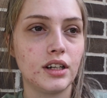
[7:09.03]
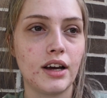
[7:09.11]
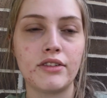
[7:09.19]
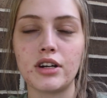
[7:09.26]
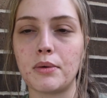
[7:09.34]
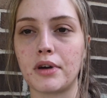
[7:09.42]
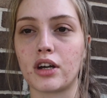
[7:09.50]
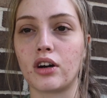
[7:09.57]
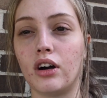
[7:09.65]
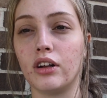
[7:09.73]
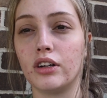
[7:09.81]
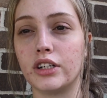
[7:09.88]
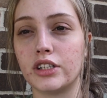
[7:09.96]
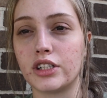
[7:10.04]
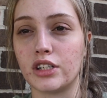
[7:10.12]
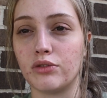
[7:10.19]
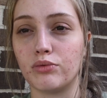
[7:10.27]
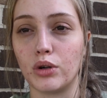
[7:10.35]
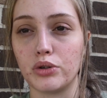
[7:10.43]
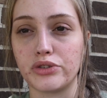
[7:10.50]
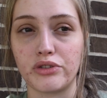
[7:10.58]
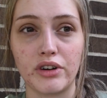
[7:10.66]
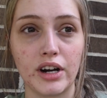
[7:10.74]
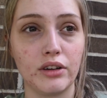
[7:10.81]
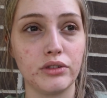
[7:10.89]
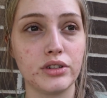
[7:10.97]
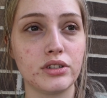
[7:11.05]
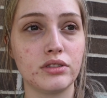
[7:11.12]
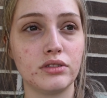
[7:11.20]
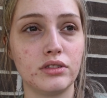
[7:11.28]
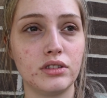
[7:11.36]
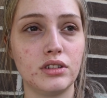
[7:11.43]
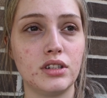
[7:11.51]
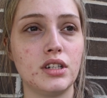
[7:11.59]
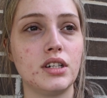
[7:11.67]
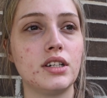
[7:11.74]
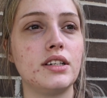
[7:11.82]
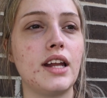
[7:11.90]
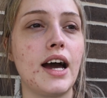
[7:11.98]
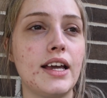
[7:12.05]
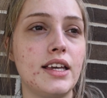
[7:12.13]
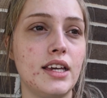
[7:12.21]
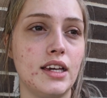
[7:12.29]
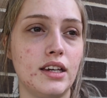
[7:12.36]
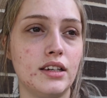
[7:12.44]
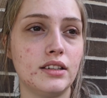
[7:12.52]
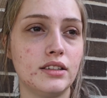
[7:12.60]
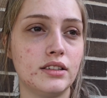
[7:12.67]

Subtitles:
Every time I call her, she rolls around. Nike.